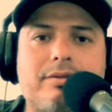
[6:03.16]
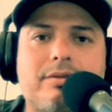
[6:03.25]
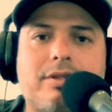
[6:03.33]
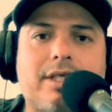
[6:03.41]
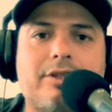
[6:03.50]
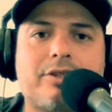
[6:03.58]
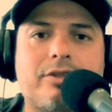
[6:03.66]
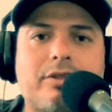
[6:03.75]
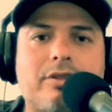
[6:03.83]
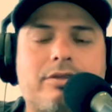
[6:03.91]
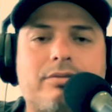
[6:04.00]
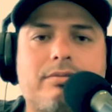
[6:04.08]
Look at that shirt.
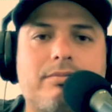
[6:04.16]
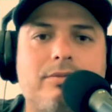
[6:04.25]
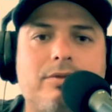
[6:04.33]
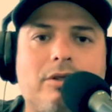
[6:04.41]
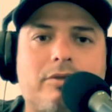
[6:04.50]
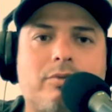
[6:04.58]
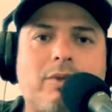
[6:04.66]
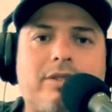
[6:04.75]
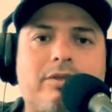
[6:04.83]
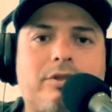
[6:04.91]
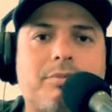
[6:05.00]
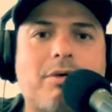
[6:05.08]
Looks looks way
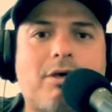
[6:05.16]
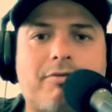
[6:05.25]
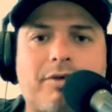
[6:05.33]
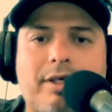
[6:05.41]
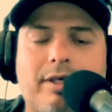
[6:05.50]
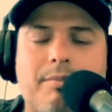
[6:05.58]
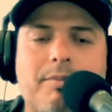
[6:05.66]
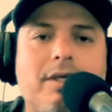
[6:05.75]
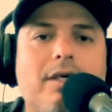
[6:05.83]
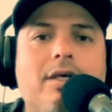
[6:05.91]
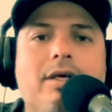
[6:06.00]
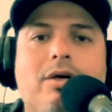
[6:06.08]
too small for him.
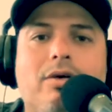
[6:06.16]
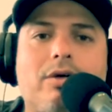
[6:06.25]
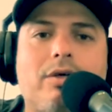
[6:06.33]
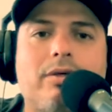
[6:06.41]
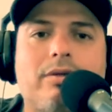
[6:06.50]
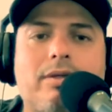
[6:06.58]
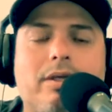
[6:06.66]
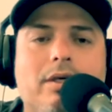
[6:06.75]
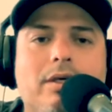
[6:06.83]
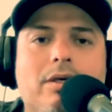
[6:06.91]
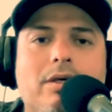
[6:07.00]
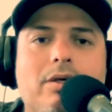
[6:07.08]
Or
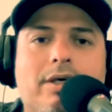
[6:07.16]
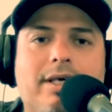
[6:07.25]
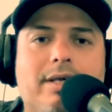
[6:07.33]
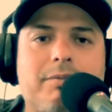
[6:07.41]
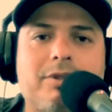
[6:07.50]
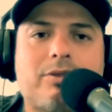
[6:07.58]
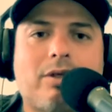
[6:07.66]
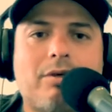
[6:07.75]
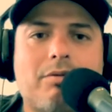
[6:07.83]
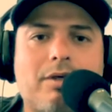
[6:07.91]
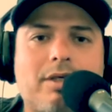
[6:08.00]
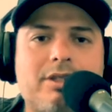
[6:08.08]
look at him. He's trying to
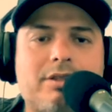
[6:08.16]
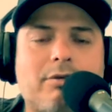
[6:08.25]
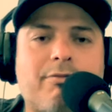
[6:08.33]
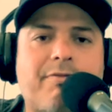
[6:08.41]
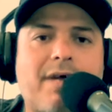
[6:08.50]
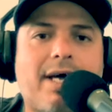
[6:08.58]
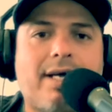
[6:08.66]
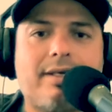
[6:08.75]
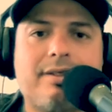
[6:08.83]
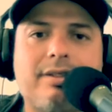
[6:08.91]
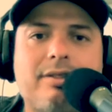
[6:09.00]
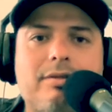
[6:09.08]
run. He's so fat.
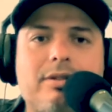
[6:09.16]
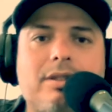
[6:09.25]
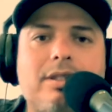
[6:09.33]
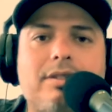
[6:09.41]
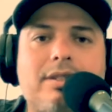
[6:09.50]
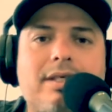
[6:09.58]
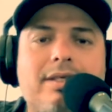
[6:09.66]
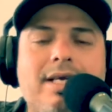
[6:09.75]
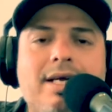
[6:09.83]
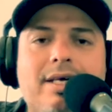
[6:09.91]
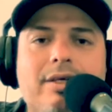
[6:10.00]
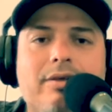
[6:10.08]
You know, and and and
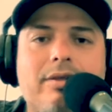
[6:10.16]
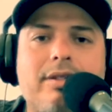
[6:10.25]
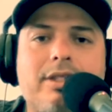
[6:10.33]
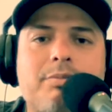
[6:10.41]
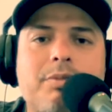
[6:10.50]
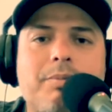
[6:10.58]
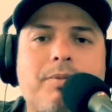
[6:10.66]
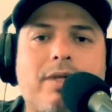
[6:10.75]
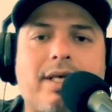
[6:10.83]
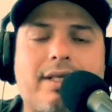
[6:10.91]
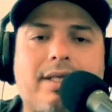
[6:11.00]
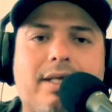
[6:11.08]
yeah, you know, there is people
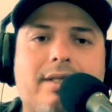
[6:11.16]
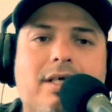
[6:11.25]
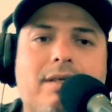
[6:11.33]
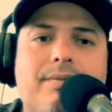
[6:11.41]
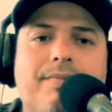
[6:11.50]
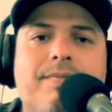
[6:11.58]
like that that